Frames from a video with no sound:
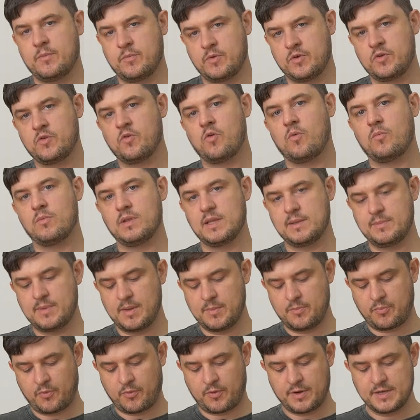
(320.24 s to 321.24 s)
would normally be
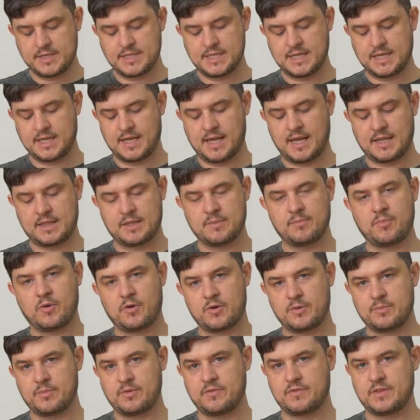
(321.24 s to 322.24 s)
printing at the
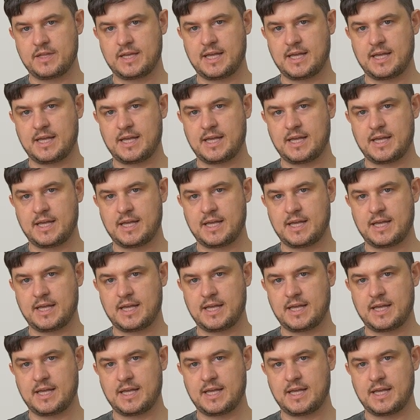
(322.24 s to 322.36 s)
bottom of the